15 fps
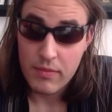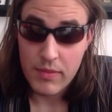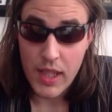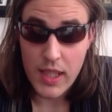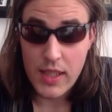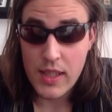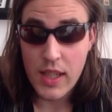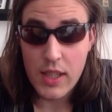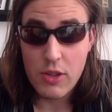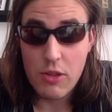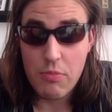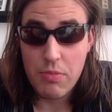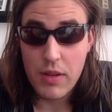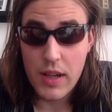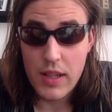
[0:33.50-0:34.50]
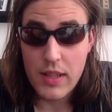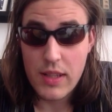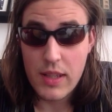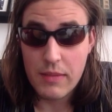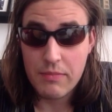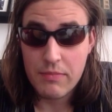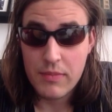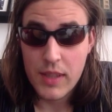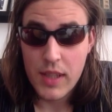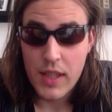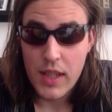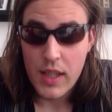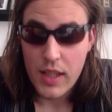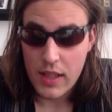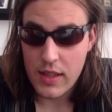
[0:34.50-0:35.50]
That's not surprising,
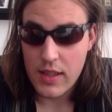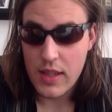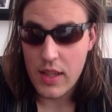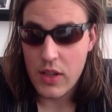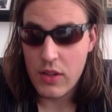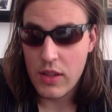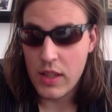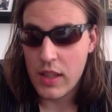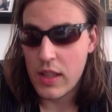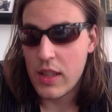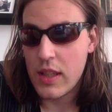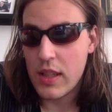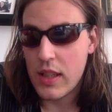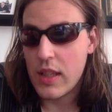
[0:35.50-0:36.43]
considering